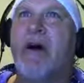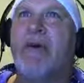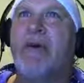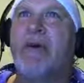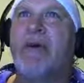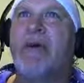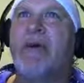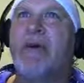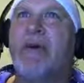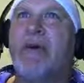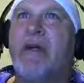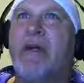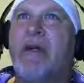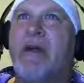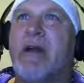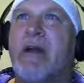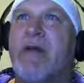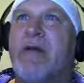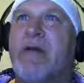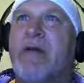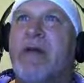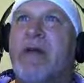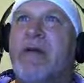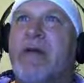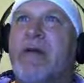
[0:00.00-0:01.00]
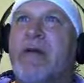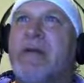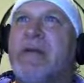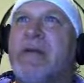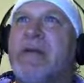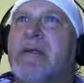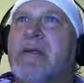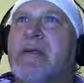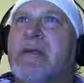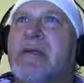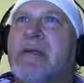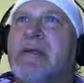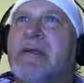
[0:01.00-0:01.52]
on the $20 bill.
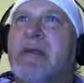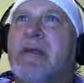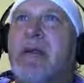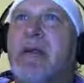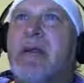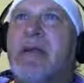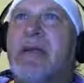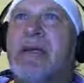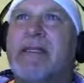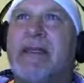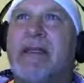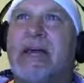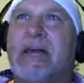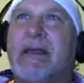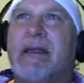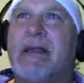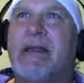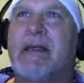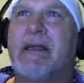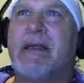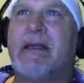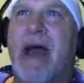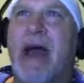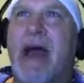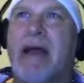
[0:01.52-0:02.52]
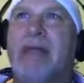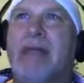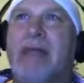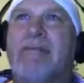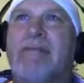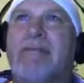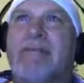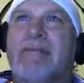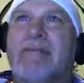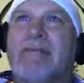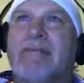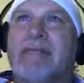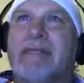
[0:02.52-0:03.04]
Side by side. Look at that.
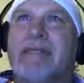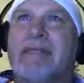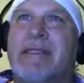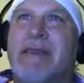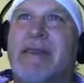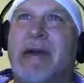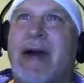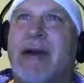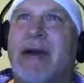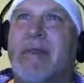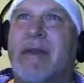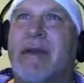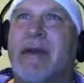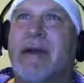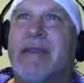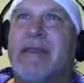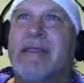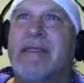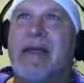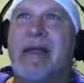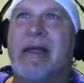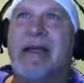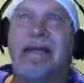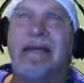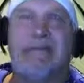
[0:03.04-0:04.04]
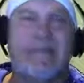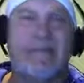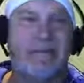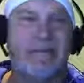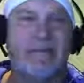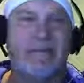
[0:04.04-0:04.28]
Side by side.